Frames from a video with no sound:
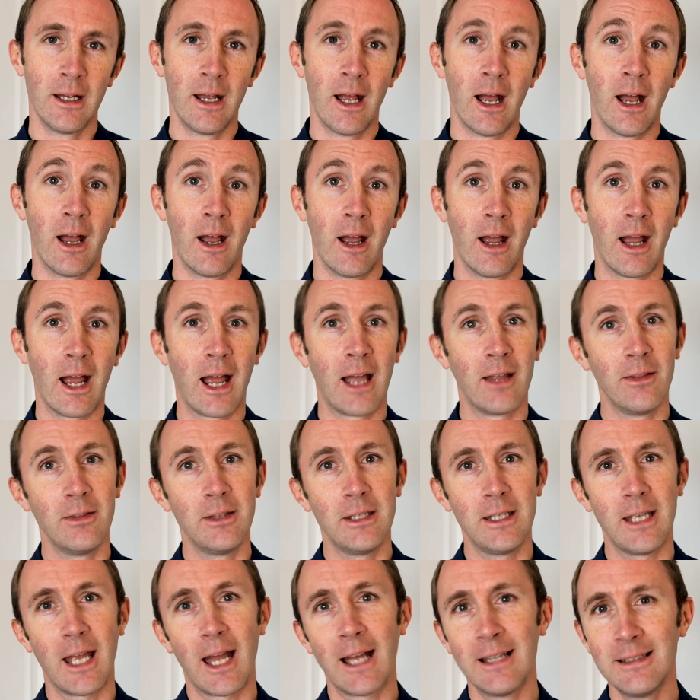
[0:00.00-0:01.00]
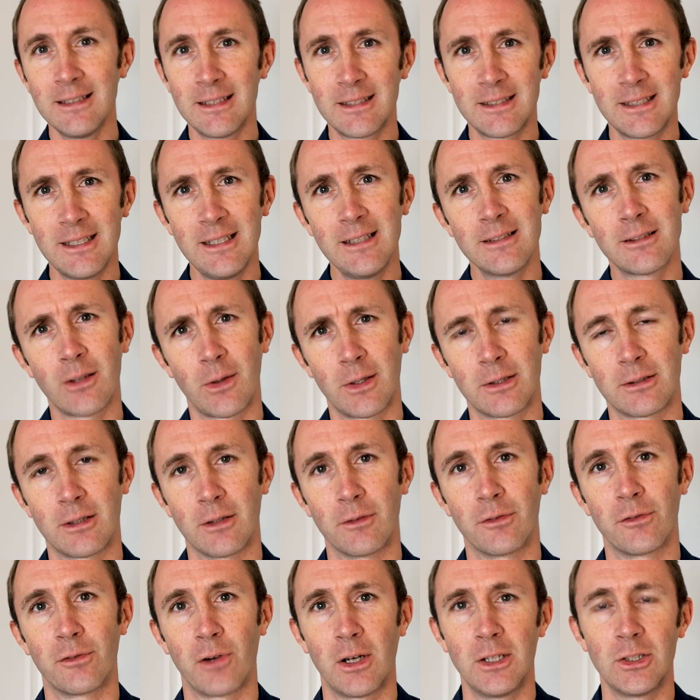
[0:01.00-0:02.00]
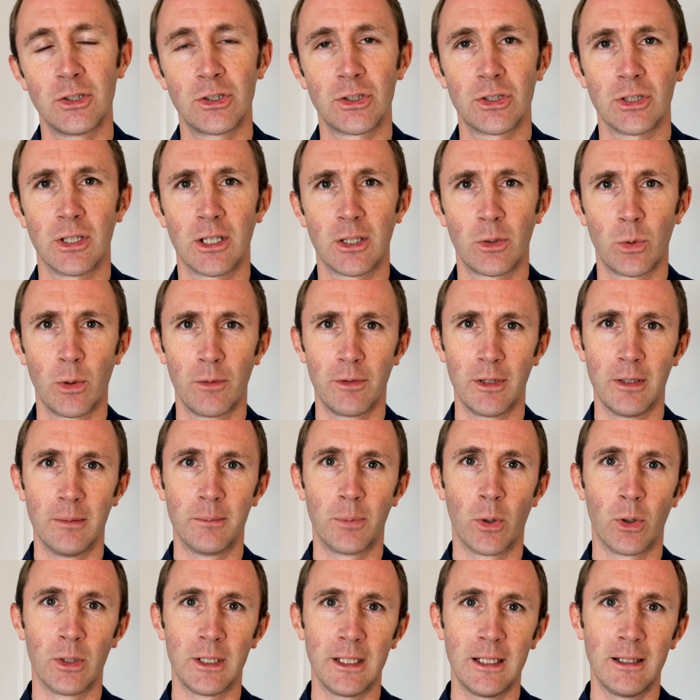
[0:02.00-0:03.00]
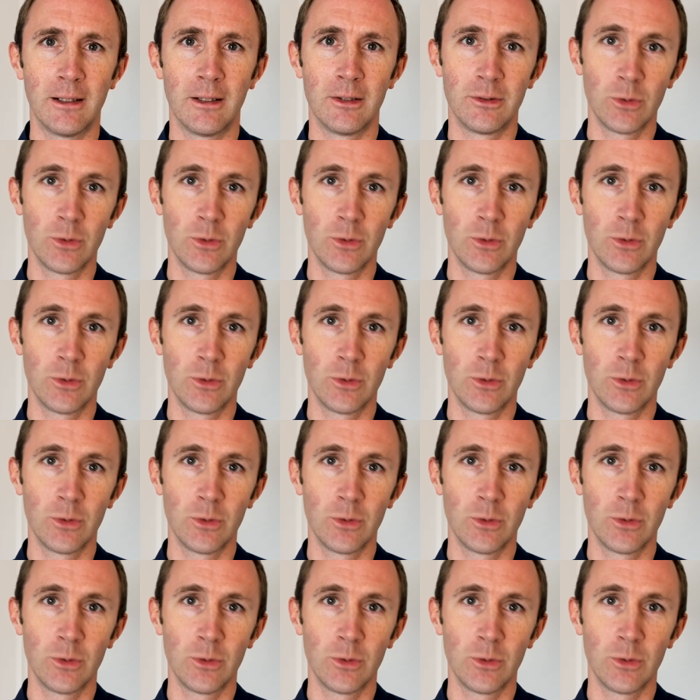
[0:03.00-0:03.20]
And the ANSI, so that's the French equivalent body,